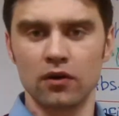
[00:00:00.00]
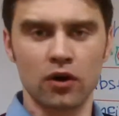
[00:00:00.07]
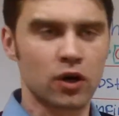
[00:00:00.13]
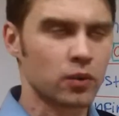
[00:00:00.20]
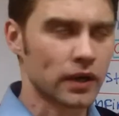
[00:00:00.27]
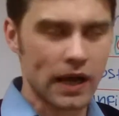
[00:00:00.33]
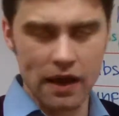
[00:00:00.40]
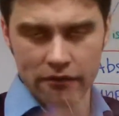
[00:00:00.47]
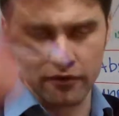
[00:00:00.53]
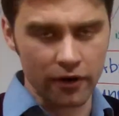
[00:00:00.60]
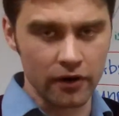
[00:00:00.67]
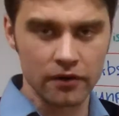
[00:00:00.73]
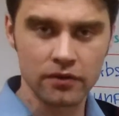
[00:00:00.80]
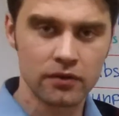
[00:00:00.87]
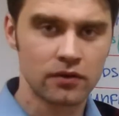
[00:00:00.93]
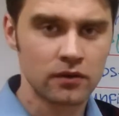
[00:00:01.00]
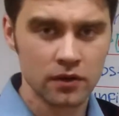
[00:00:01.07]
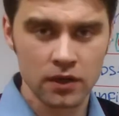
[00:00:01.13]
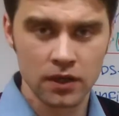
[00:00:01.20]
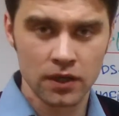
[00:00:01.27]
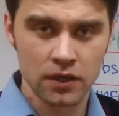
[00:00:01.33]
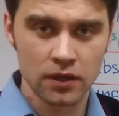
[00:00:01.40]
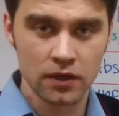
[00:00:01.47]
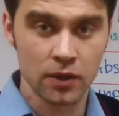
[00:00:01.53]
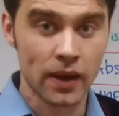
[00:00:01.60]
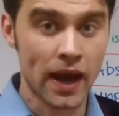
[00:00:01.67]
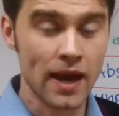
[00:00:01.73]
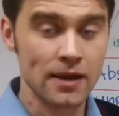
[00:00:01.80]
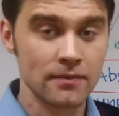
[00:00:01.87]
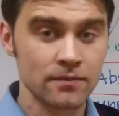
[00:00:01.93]
or whatever.
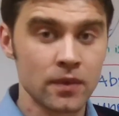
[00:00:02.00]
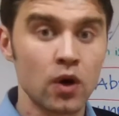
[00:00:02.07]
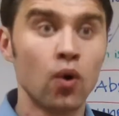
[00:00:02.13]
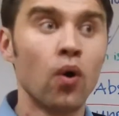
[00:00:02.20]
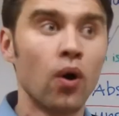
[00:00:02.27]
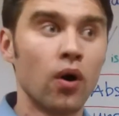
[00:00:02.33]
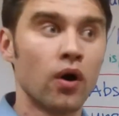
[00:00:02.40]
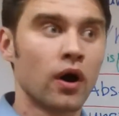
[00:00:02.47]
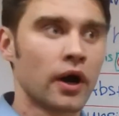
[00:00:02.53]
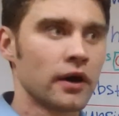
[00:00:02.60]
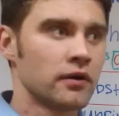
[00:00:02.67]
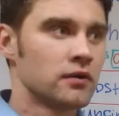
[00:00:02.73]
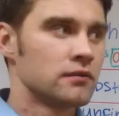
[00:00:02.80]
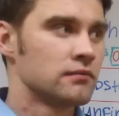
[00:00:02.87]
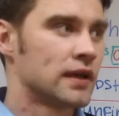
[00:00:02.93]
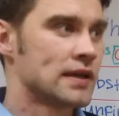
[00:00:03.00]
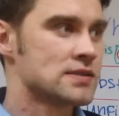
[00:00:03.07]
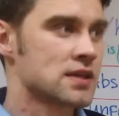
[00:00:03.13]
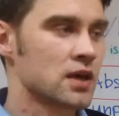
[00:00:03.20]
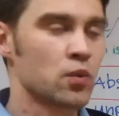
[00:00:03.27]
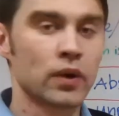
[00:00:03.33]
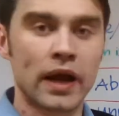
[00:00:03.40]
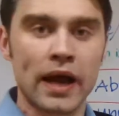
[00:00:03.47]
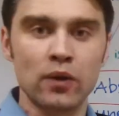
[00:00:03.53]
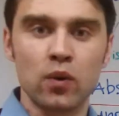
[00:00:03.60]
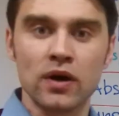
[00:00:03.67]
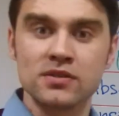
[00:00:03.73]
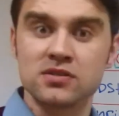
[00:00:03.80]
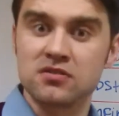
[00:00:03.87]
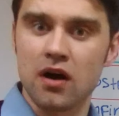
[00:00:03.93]
Okay? Or, let's say when I
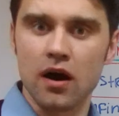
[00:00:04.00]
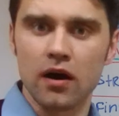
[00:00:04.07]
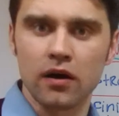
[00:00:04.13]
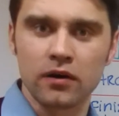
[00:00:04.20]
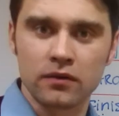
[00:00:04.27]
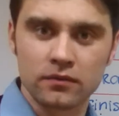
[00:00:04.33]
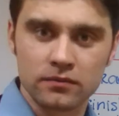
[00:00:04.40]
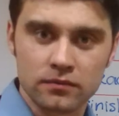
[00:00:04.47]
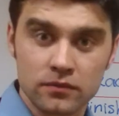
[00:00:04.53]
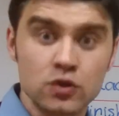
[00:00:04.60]
was young.